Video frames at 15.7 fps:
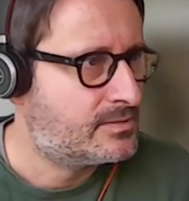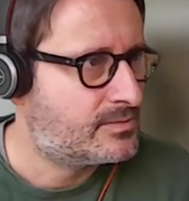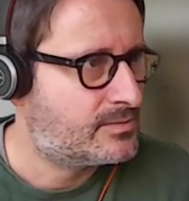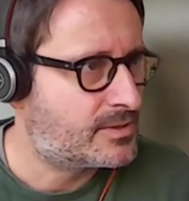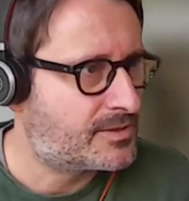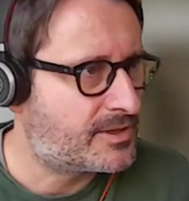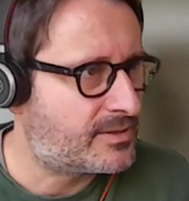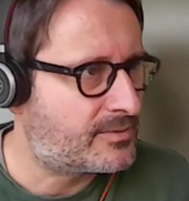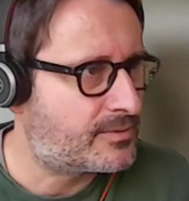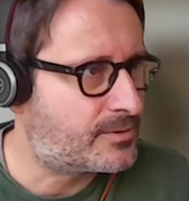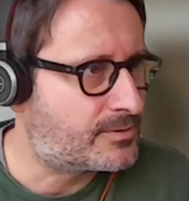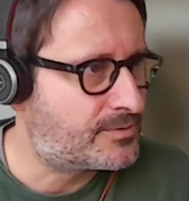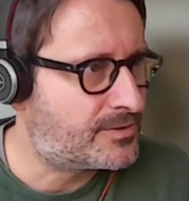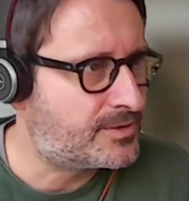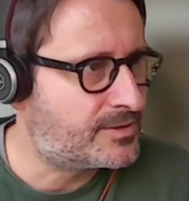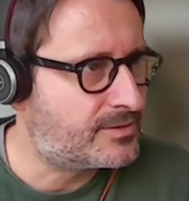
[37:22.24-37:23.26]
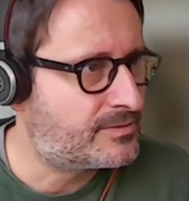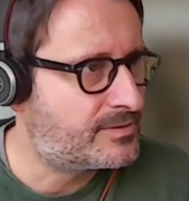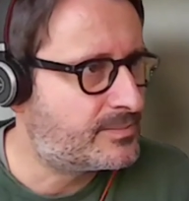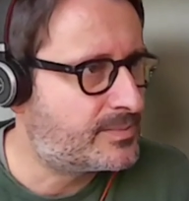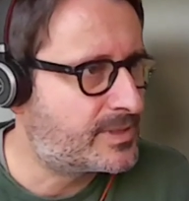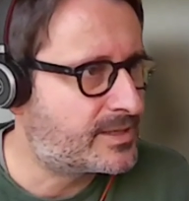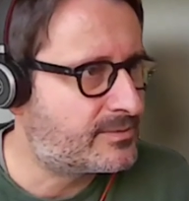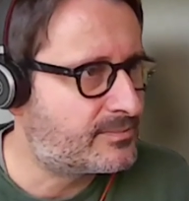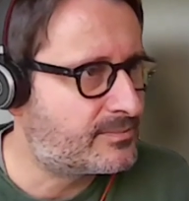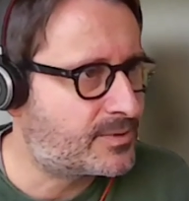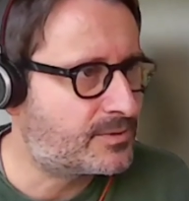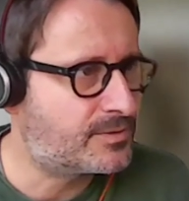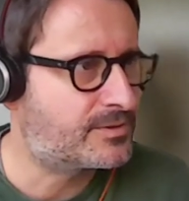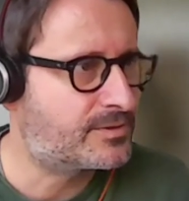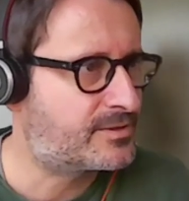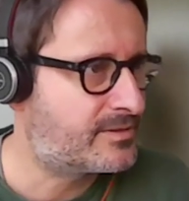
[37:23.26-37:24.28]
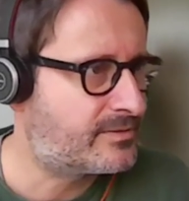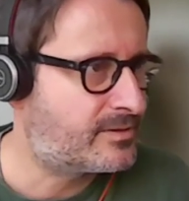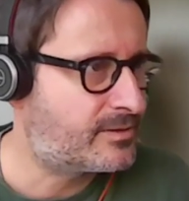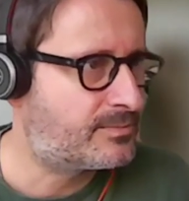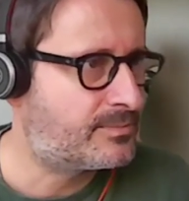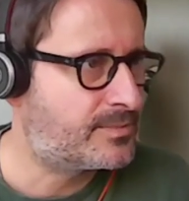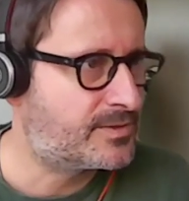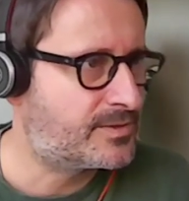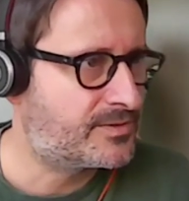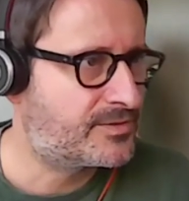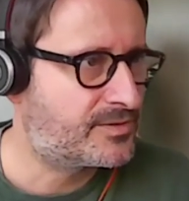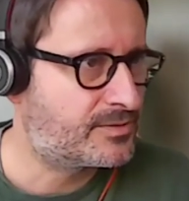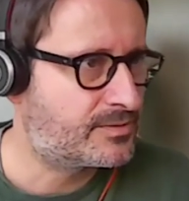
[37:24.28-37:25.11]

what I wrote here, feedback and product development.